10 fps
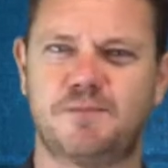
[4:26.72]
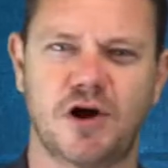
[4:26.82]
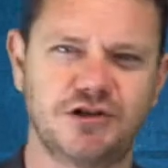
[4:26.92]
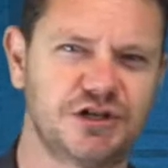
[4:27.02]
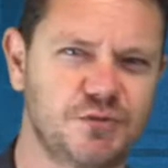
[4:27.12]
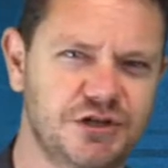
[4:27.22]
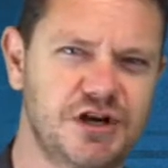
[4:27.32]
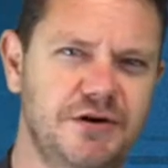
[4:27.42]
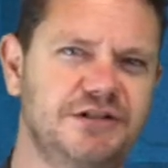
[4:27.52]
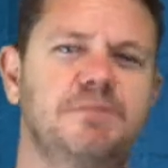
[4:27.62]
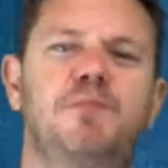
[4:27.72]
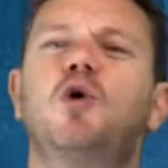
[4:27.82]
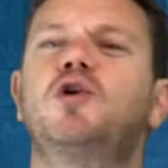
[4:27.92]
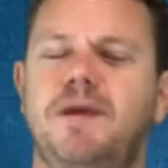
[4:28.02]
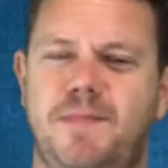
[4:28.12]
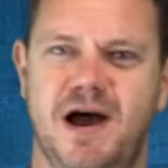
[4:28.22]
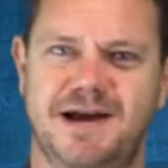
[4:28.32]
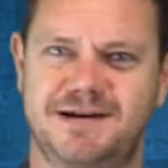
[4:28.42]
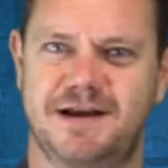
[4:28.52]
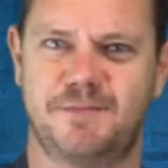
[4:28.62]
approach is what's known as the
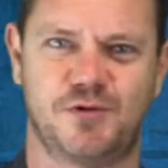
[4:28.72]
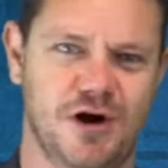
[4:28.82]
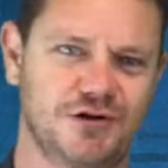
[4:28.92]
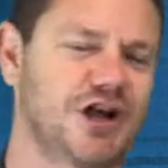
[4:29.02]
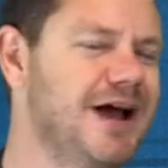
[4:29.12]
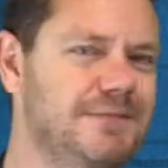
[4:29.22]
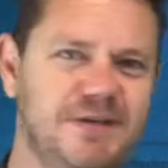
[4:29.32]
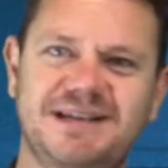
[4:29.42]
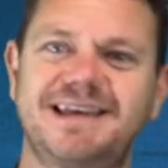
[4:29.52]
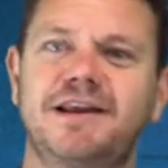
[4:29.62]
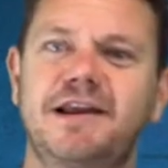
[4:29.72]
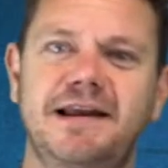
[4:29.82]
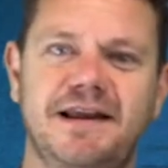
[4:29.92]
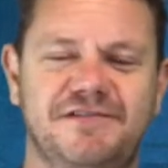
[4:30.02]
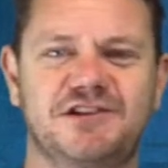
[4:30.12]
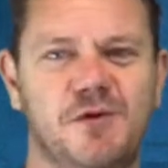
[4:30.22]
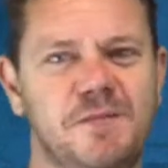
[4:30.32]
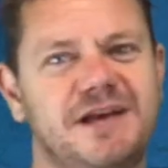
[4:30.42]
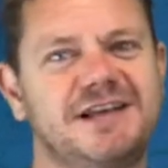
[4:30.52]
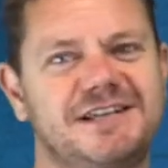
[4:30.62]
porcupine approach. I particularly love this
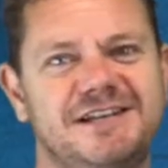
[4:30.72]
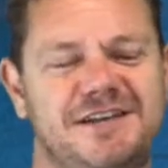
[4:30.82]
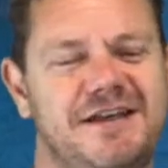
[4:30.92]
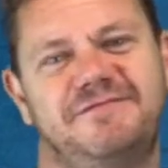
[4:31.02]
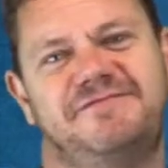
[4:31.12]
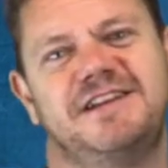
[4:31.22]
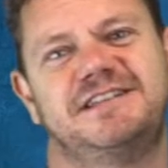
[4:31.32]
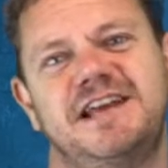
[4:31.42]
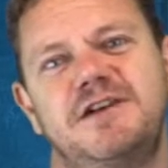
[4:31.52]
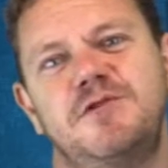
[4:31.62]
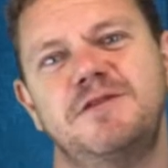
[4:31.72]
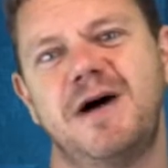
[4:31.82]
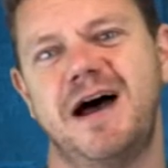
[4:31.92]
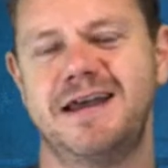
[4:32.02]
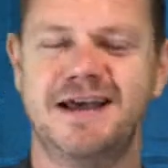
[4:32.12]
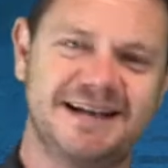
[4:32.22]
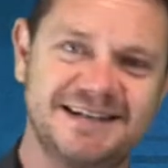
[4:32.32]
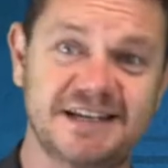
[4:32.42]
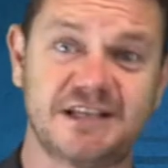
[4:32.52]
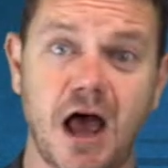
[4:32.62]
one because it fits in with my
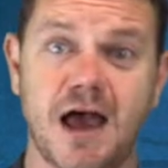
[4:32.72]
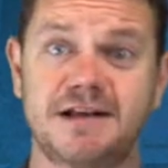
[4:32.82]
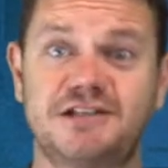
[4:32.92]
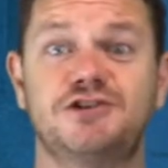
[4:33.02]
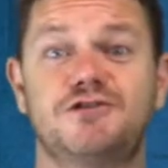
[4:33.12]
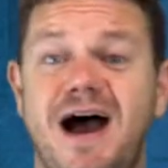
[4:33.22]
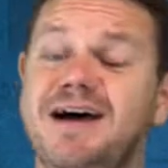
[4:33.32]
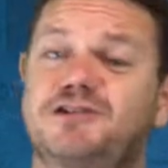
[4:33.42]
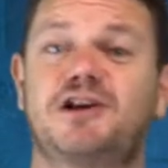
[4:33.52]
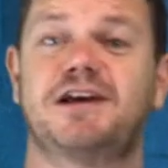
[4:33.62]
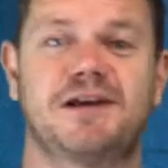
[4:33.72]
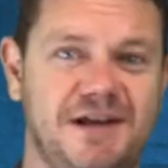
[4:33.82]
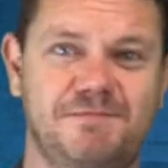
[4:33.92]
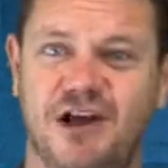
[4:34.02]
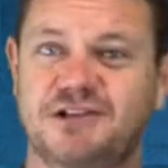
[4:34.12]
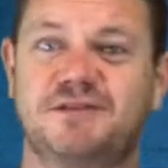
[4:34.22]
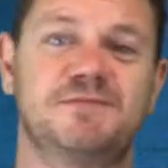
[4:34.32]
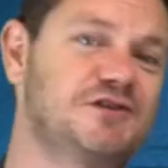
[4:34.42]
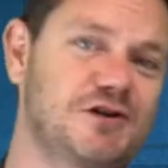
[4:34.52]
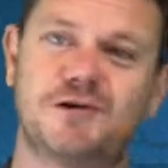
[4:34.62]
desire to ask
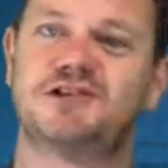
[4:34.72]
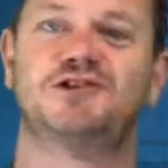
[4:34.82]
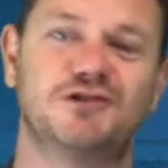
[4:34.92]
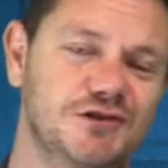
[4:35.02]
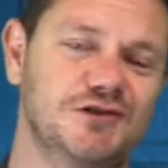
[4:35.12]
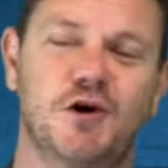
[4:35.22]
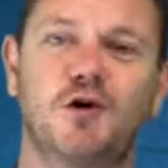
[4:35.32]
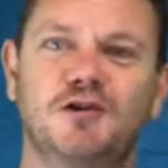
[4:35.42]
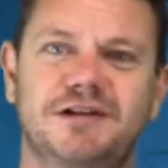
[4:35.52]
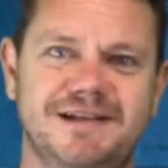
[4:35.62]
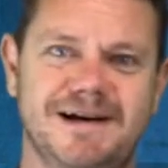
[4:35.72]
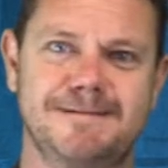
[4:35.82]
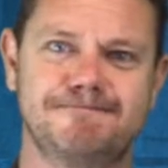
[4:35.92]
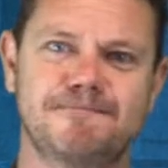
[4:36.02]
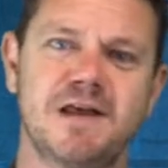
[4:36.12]
customers questions all the time.